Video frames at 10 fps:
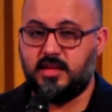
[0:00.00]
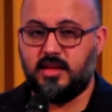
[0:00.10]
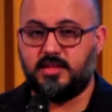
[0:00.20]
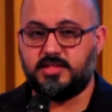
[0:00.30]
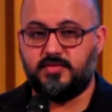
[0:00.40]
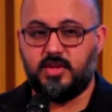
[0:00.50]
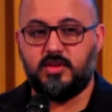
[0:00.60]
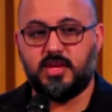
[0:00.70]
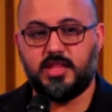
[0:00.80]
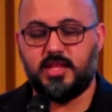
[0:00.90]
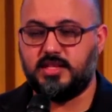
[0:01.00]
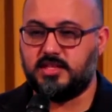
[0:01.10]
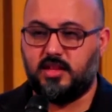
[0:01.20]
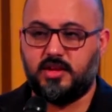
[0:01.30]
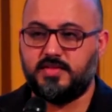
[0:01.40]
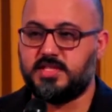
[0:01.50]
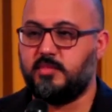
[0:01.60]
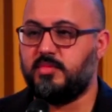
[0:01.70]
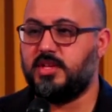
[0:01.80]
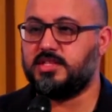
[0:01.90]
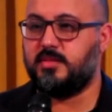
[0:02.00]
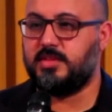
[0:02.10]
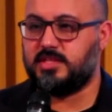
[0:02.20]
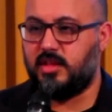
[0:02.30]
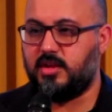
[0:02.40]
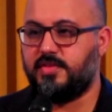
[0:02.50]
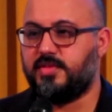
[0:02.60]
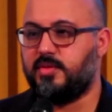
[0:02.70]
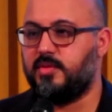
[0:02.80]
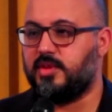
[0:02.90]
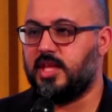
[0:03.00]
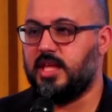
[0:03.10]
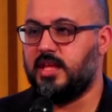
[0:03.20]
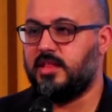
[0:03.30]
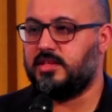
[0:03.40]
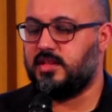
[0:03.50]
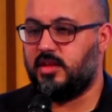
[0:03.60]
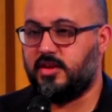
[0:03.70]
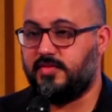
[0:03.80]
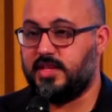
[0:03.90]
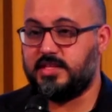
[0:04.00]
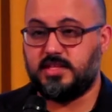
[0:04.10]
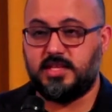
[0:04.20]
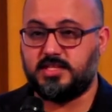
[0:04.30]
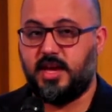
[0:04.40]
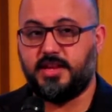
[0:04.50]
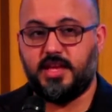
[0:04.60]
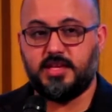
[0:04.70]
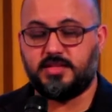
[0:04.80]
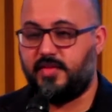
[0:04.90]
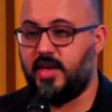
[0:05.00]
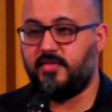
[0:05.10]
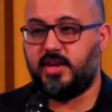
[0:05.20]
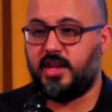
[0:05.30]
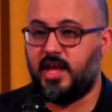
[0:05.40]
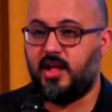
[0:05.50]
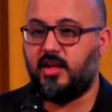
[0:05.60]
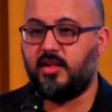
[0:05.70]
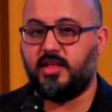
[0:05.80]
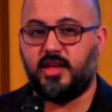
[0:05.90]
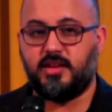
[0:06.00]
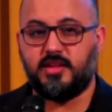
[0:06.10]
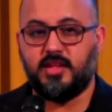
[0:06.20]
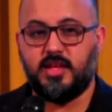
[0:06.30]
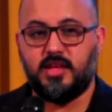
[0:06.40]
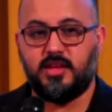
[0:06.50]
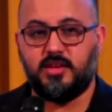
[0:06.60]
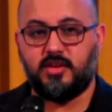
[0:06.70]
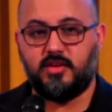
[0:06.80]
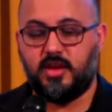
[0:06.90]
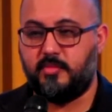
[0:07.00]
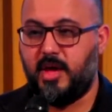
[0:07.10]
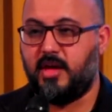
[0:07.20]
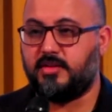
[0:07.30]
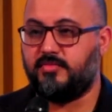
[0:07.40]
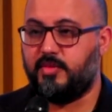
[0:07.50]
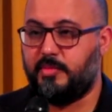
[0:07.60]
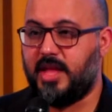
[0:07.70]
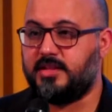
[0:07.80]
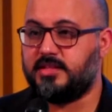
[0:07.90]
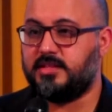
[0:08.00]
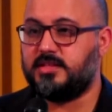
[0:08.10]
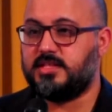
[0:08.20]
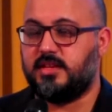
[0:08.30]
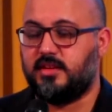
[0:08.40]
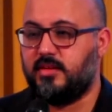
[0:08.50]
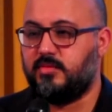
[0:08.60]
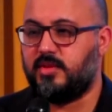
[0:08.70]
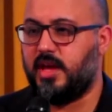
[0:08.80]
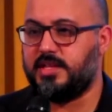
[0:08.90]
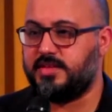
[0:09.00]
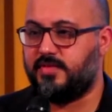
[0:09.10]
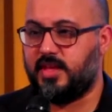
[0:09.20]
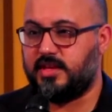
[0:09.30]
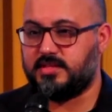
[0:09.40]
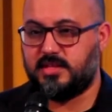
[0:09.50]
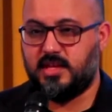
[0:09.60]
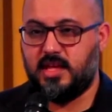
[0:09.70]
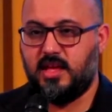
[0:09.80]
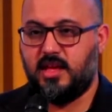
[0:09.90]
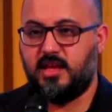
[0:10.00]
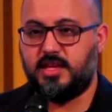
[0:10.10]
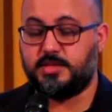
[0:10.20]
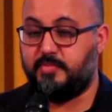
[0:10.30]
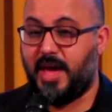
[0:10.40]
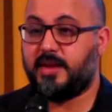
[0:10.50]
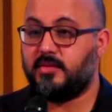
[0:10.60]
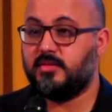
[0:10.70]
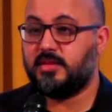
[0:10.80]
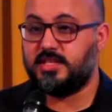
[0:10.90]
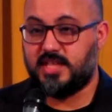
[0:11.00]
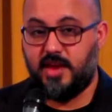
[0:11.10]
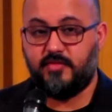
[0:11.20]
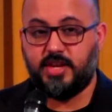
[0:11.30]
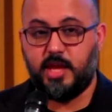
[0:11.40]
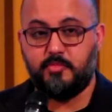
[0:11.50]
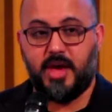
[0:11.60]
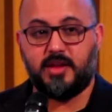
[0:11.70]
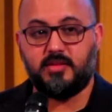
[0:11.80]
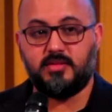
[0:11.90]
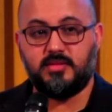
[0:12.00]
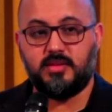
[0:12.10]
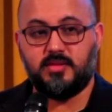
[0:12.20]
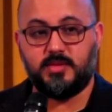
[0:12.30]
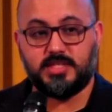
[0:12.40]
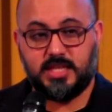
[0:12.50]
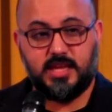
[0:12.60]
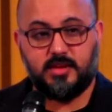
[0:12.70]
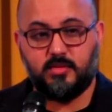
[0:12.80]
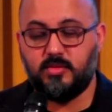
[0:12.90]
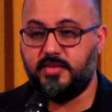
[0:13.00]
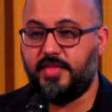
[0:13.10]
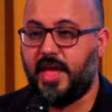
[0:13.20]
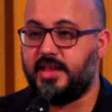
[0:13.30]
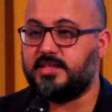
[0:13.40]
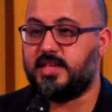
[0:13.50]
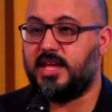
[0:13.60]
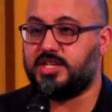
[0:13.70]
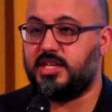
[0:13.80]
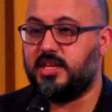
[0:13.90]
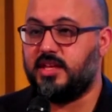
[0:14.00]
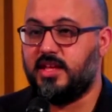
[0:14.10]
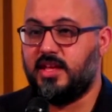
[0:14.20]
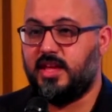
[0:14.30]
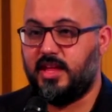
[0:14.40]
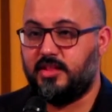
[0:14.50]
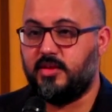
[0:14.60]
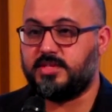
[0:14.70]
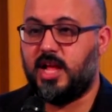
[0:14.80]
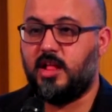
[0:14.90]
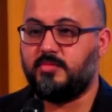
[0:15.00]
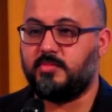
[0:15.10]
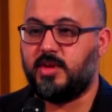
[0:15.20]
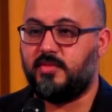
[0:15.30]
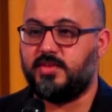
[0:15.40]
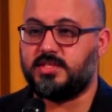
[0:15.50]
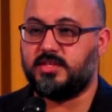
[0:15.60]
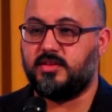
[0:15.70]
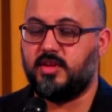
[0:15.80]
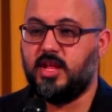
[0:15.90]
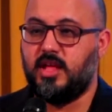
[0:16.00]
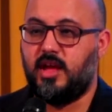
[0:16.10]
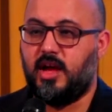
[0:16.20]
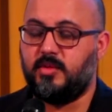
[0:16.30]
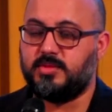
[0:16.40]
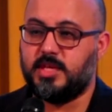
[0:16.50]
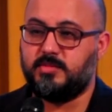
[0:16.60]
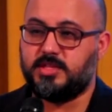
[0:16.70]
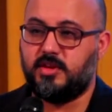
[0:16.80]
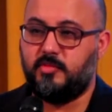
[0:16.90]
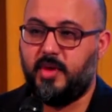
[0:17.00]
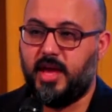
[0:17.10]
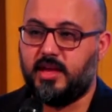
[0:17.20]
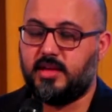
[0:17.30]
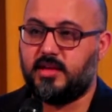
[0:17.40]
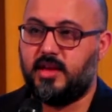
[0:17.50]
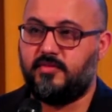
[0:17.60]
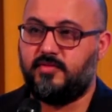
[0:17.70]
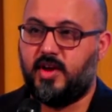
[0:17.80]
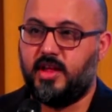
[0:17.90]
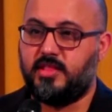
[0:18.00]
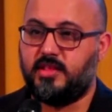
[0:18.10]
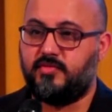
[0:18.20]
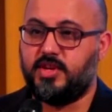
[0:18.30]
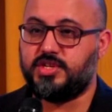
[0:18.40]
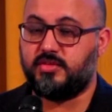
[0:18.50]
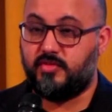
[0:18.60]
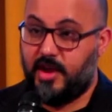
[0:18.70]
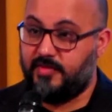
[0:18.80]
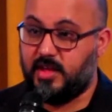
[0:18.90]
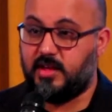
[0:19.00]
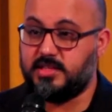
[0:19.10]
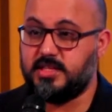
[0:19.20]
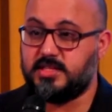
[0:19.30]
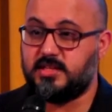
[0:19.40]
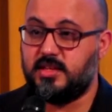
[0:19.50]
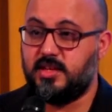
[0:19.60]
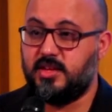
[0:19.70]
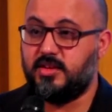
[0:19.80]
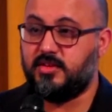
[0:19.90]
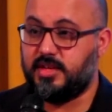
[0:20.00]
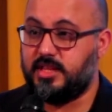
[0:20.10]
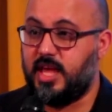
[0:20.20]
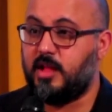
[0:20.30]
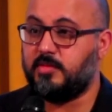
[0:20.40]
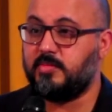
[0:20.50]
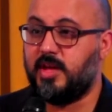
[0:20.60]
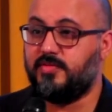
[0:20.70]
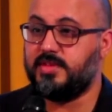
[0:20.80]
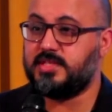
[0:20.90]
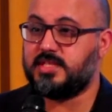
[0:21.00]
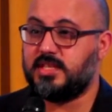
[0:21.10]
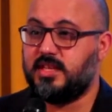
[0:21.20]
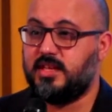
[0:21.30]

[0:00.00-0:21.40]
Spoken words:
And so if you look at that, there's a lot of symbolism, there's a lot of thought, there's a lot of these ideas of heaven and hell, and about repentance and all kinds of things. His battle, his everyday battle with Satan, all of that is actually in those album covers. So I was able to go back and find the original graphic artist who did the album covers.